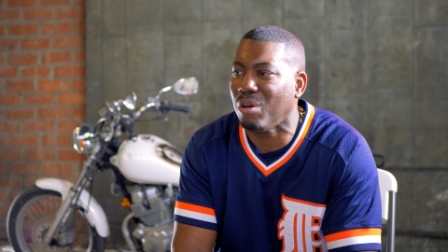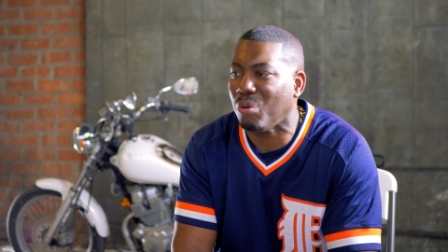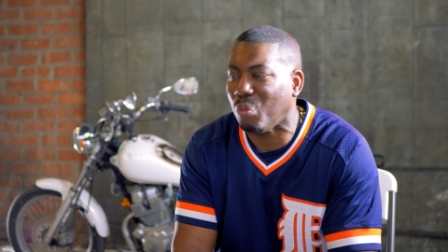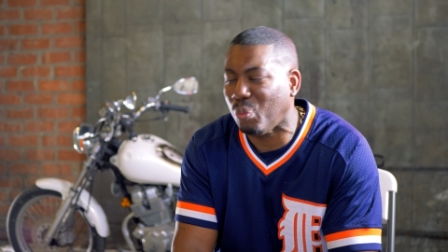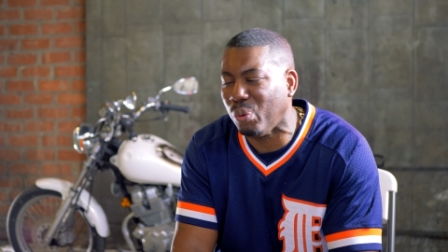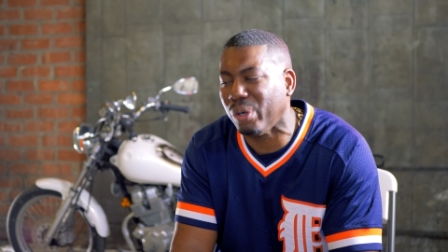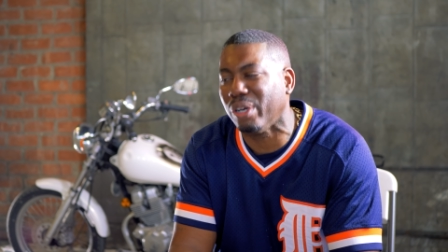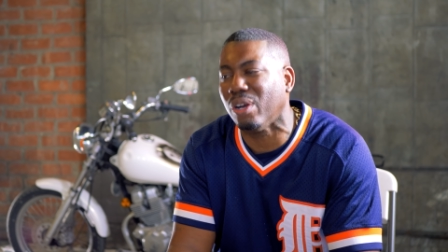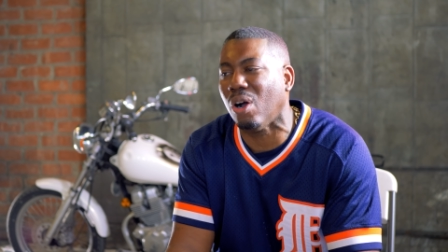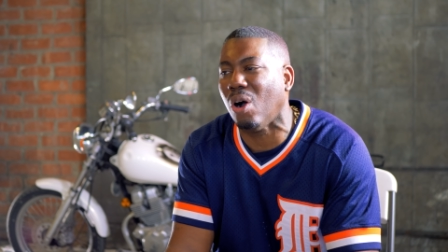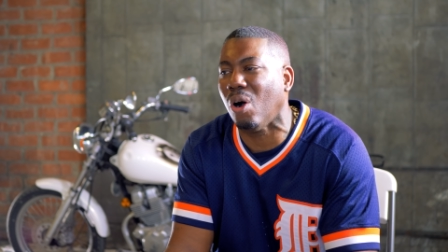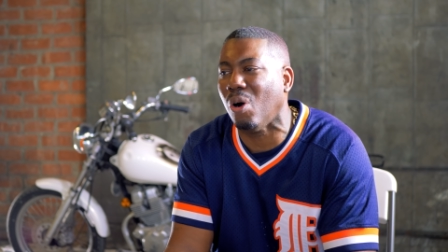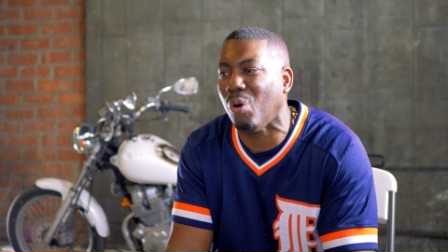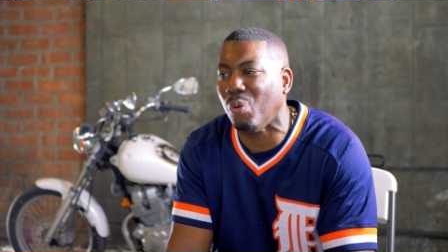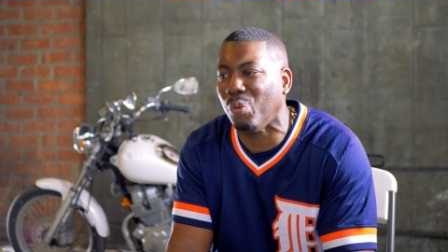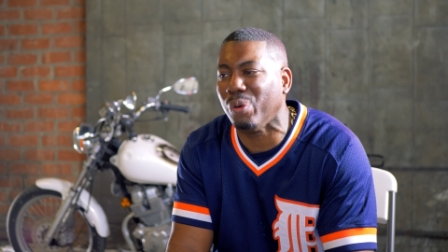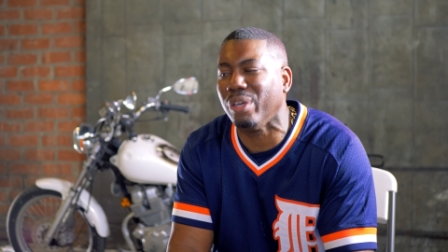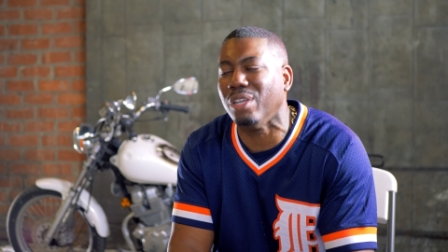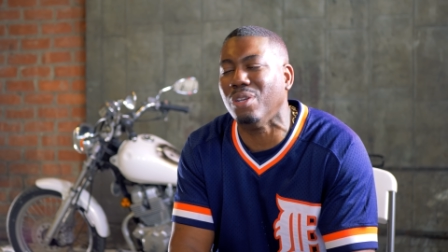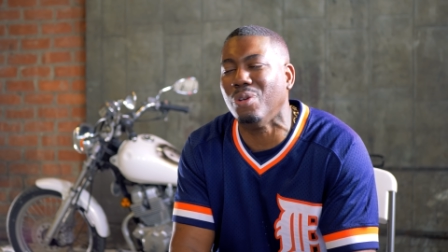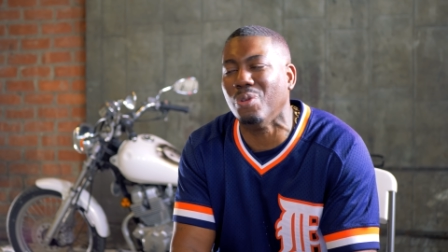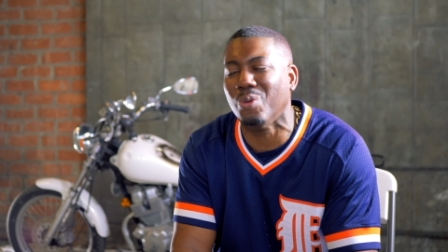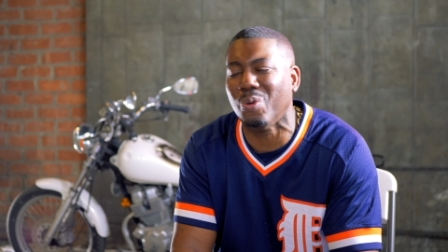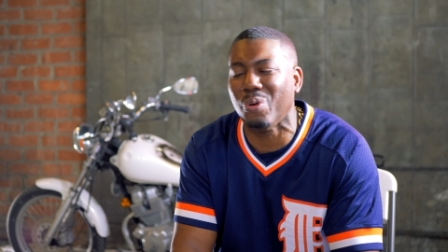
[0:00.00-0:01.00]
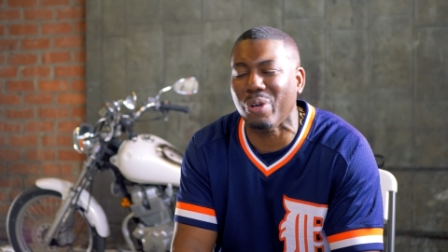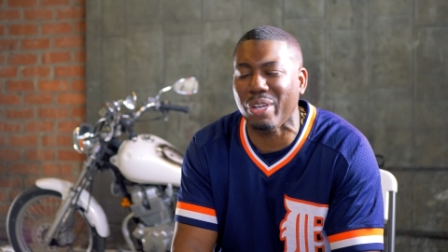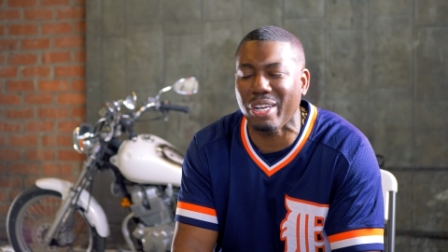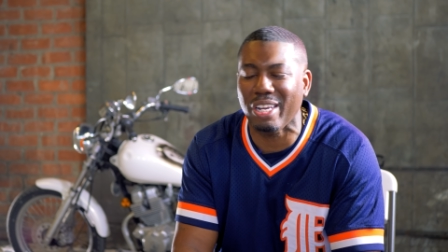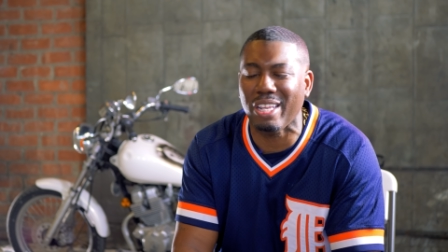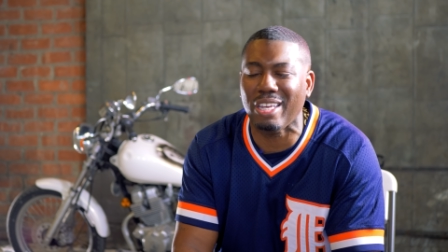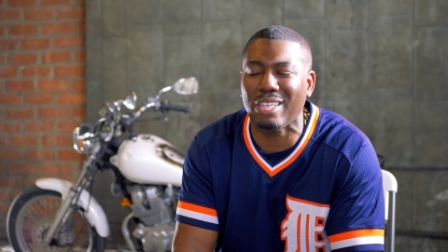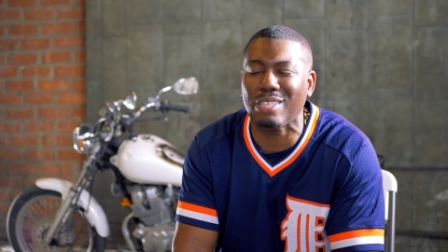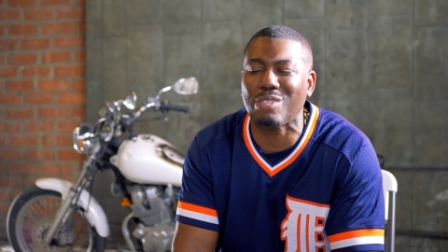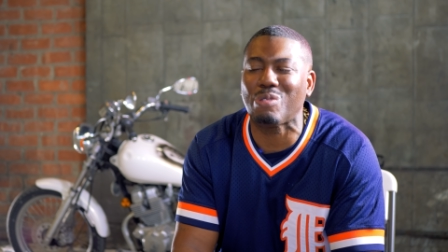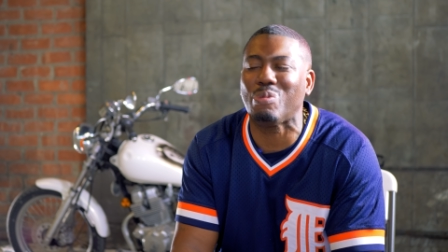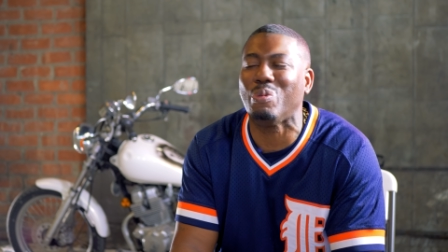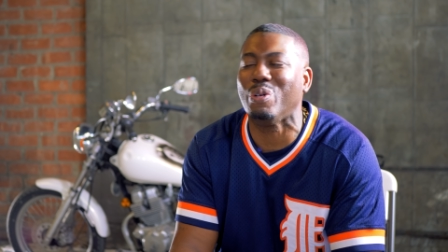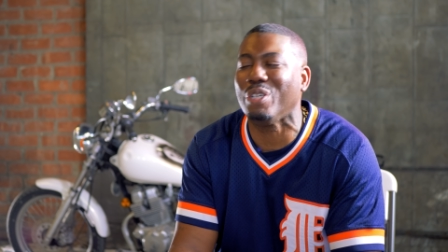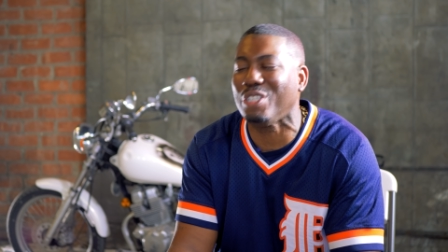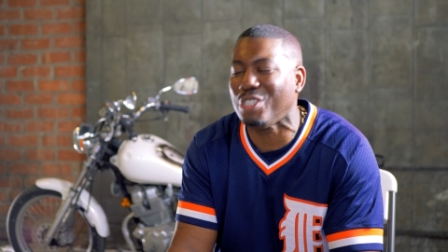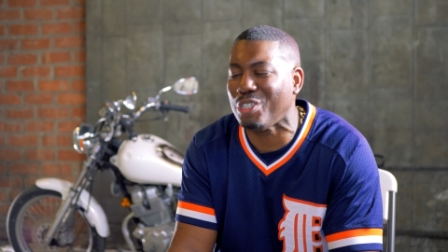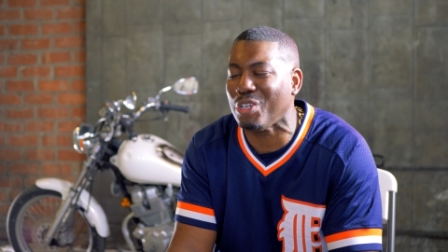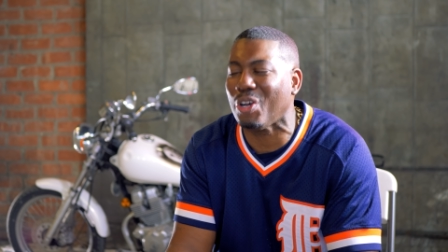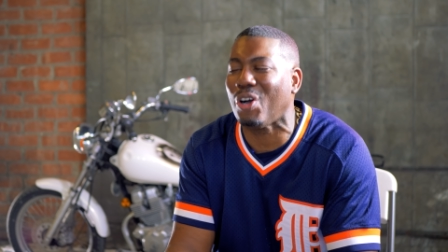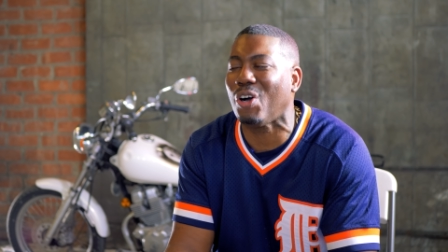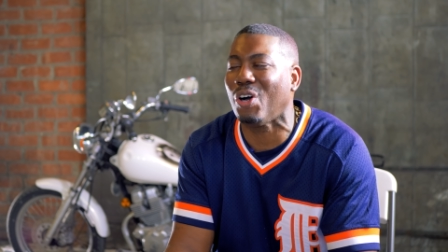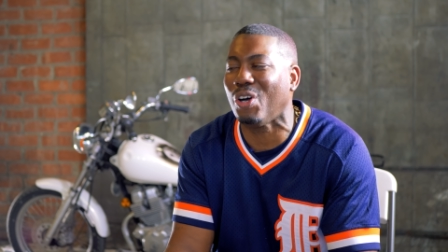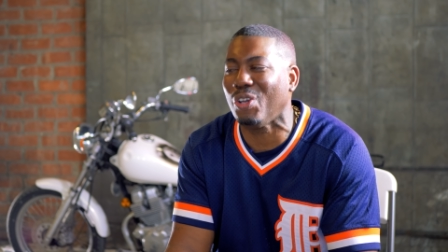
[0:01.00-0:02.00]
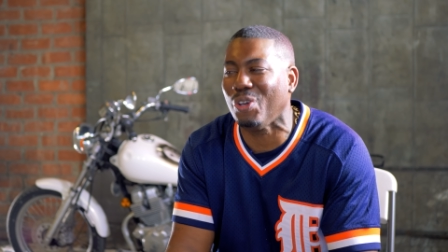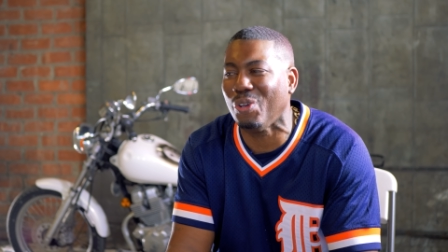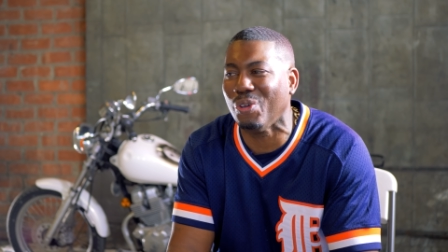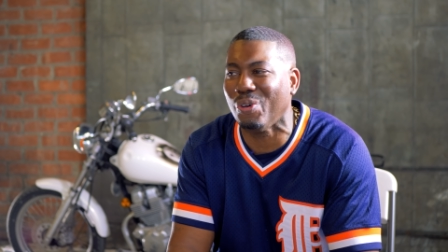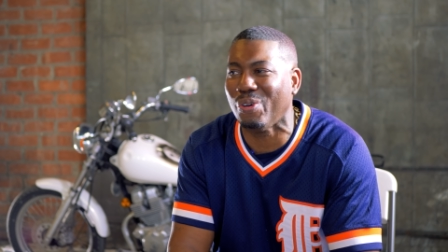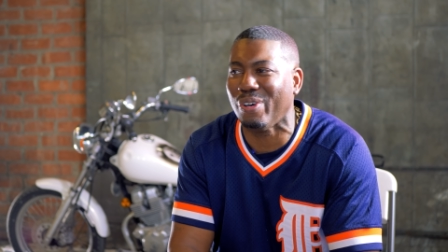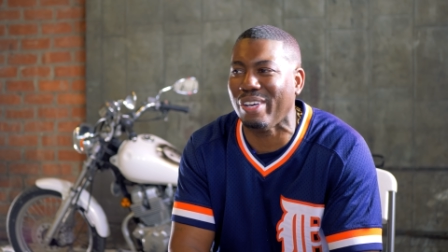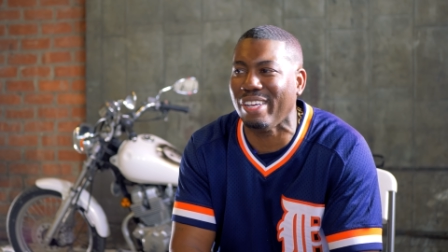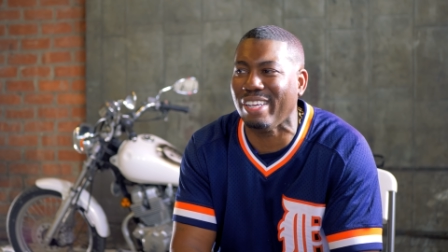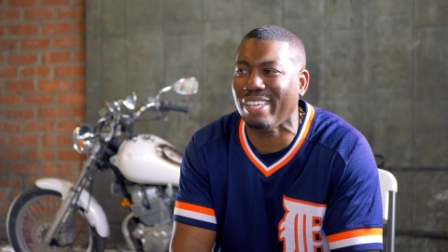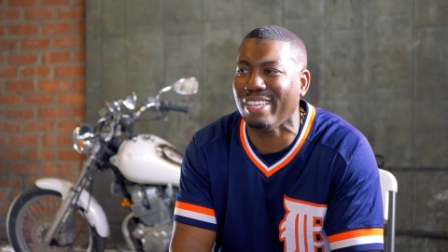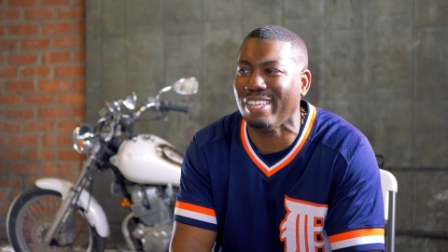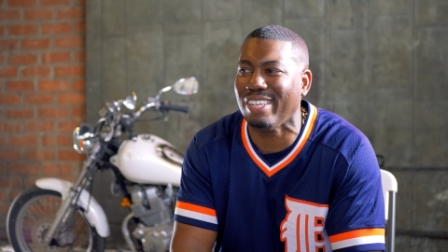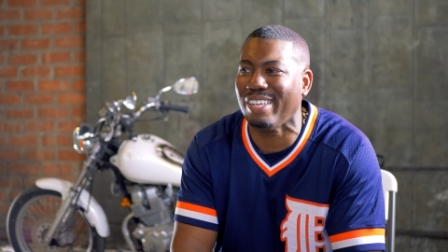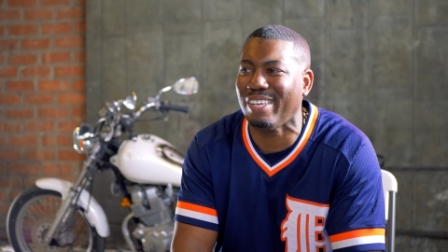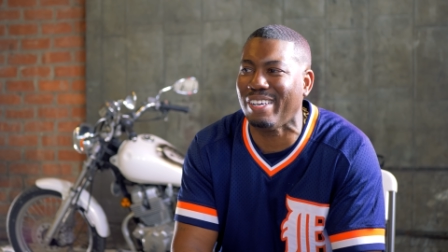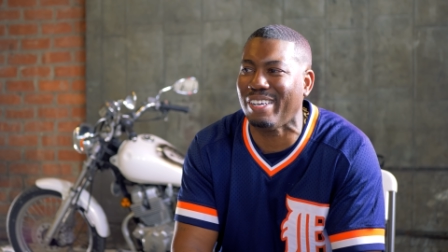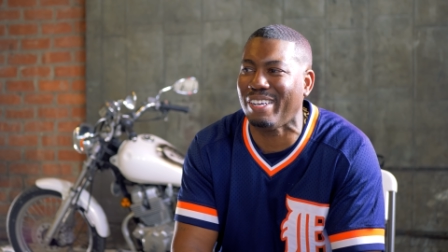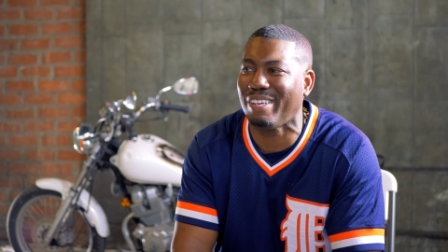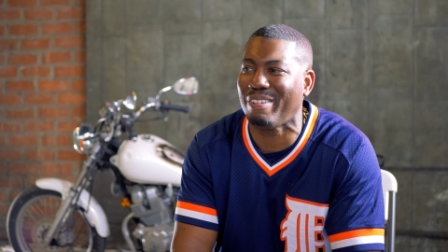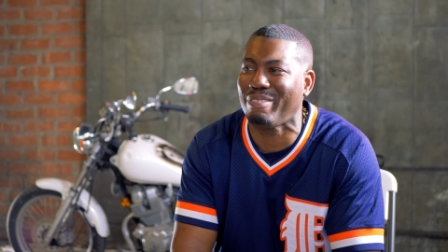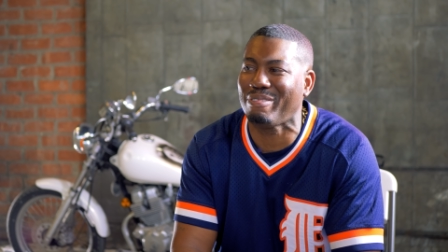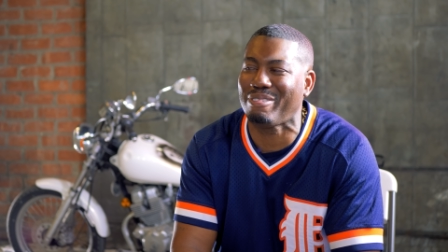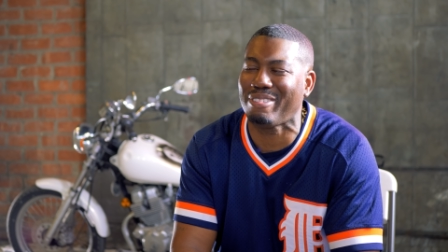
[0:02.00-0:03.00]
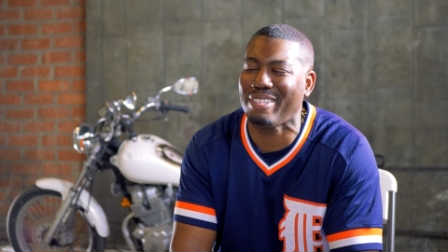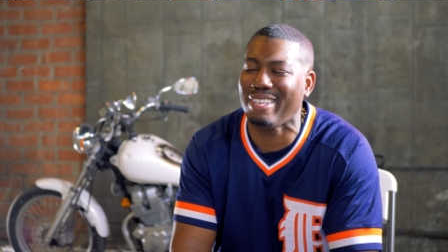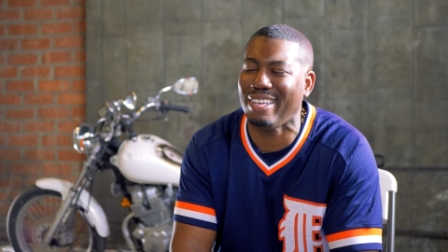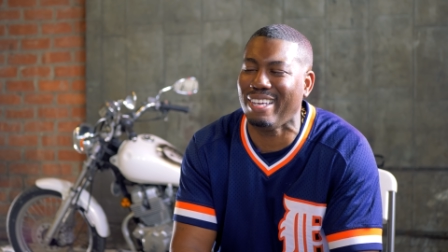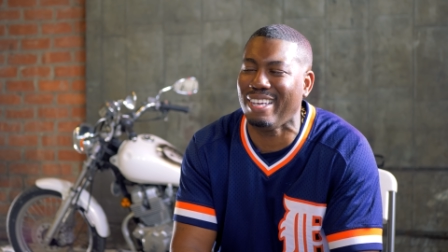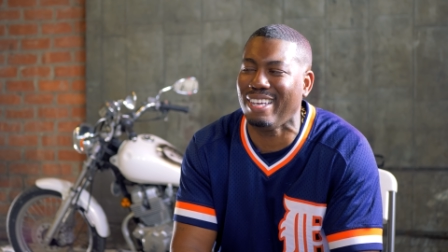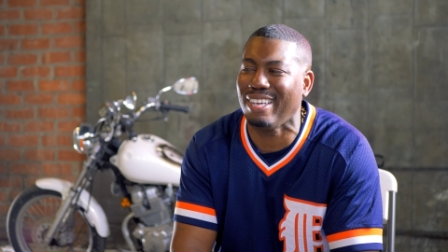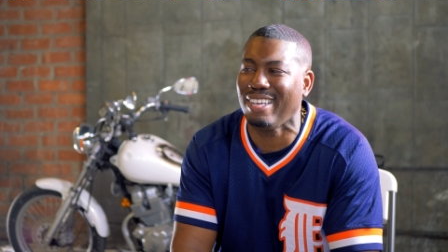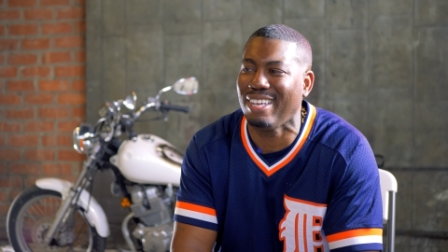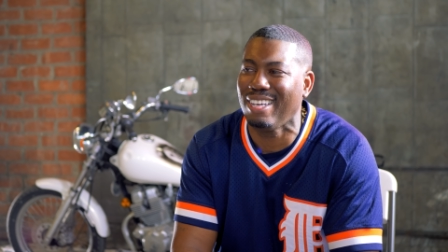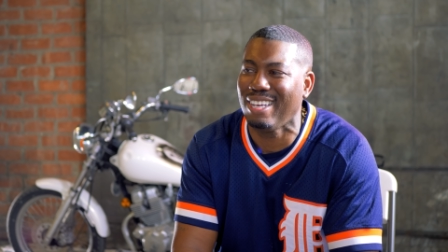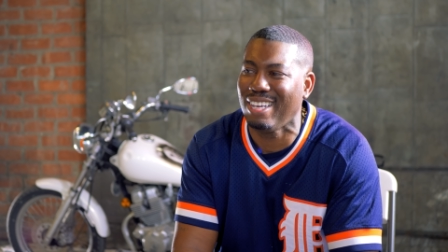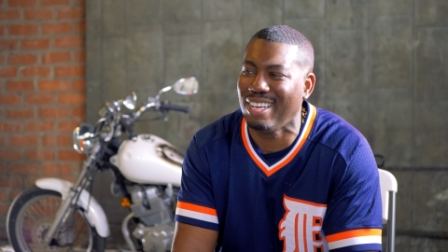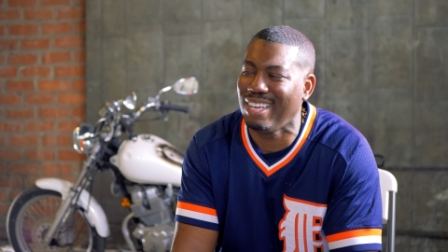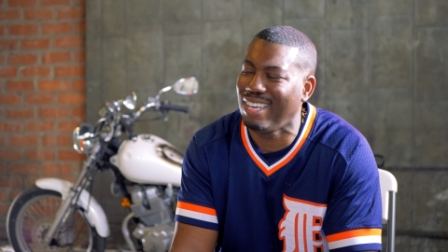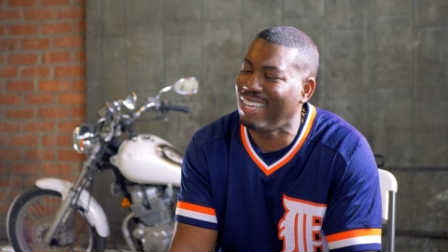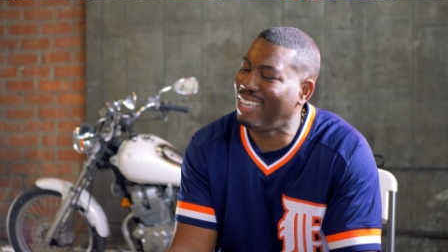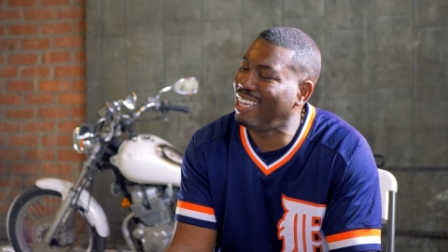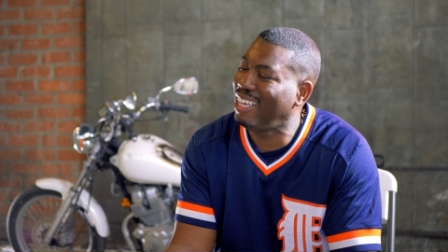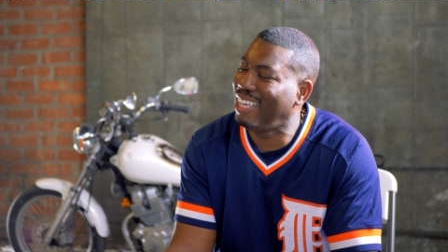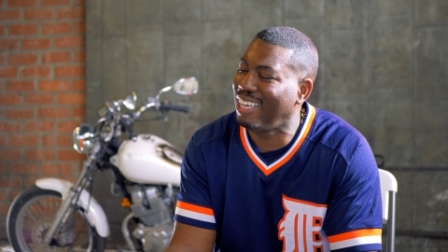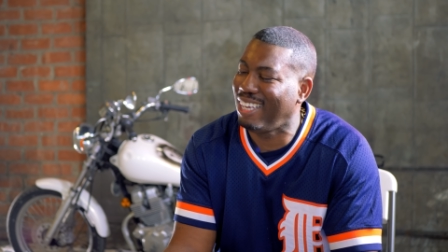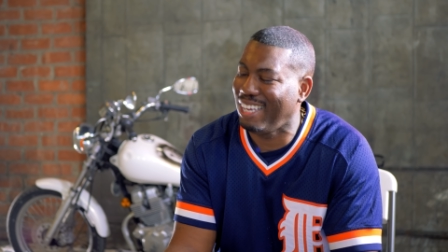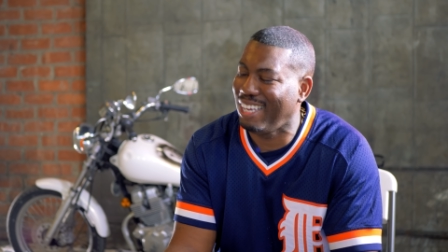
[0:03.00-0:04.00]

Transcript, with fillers: where are we doing this, what y'all doing? You know what I'm saying? Mm-hmm.